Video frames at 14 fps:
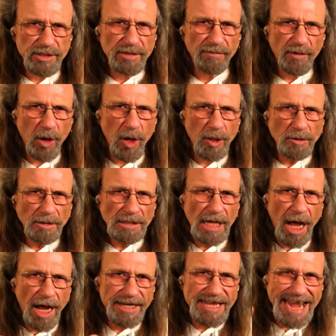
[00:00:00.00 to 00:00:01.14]
of all,
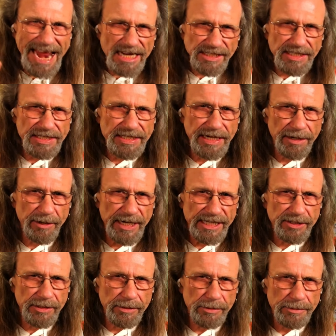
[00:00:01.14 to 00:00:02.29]
a necessary
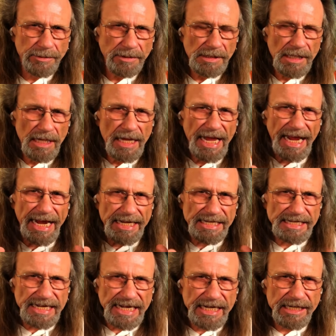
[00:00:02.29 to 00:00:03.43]
tune. It
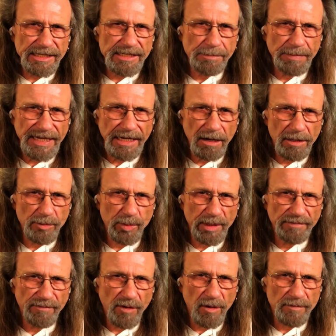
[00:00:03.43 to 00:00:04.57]
needed to be on
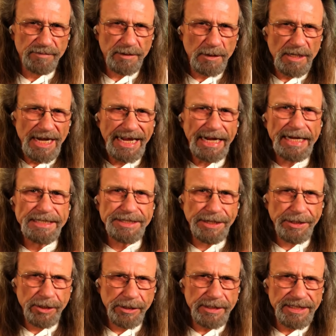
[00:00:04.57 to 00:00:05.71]
Revolver. It's a
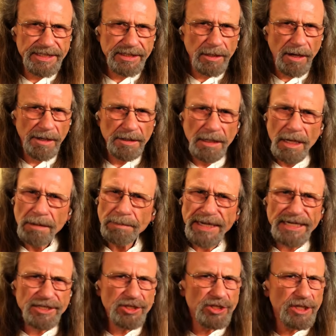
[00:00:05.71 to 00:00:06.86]
good song, but
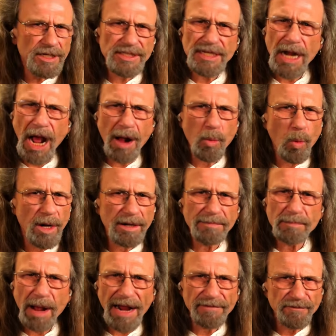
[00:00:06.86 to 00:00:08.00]
it's just not one of
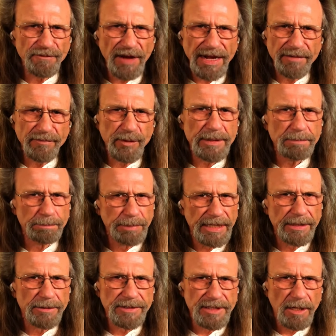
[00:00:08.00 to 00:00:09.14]
my favorite
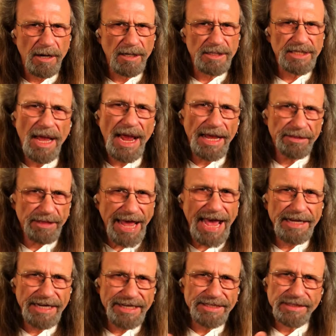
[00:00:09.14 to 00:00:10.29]
Beatles songs, and
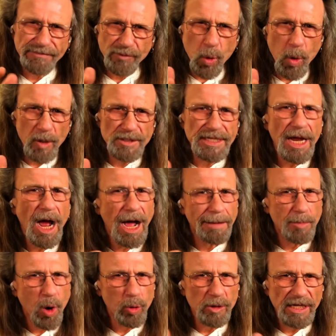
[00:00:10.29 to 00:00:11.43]
that is, of course, I'm
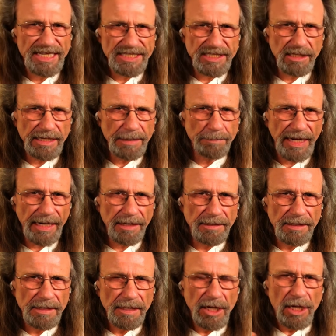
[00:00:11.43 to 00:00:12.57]
Only Sleeping.
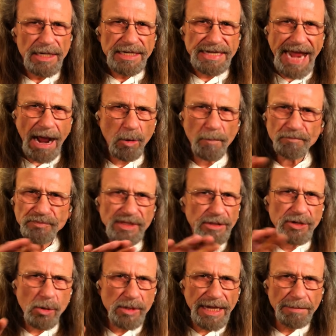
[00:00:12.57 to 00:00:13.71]
Now,
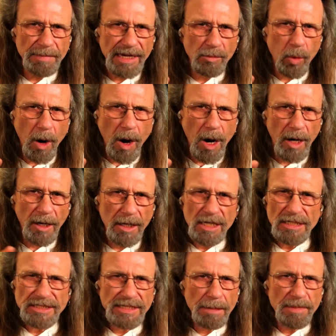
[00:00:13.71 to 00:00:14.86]
don't get me wrong,
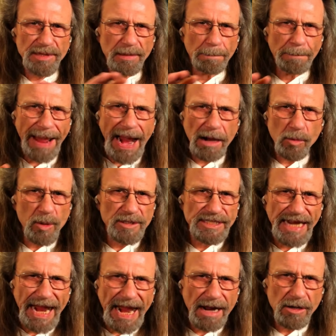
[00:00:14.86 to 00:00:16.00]
some of the backwards
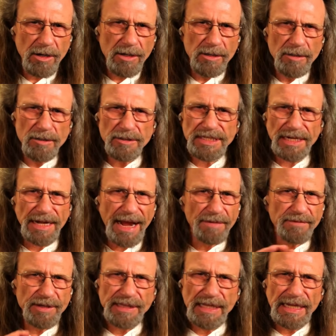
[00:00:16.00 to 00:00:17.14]
echoes and
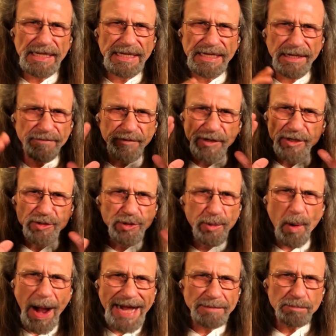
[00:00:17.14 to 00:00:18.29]
everything, and if you're in your
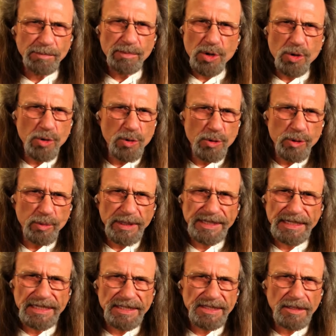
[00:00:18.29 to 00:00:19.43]
right mood with
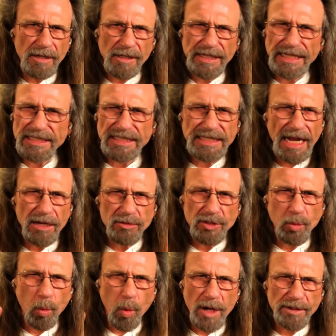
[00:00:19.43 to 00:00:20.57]
this song, it sounds
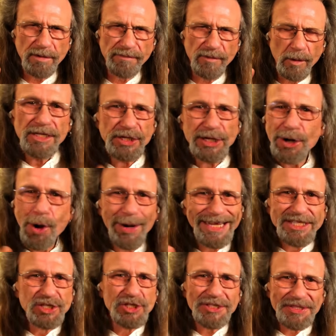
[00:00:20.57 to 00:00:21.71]
wonderful. You know,
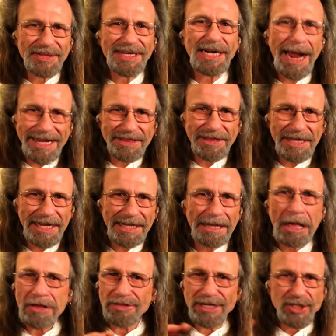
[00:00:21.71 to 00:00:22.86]
it's just that I think
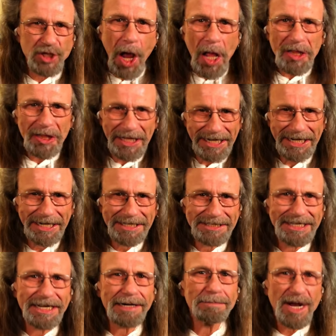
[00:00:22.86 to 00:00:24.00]
that John Lennon
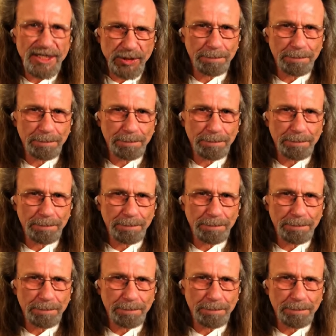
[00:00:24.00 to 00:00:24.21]
did a much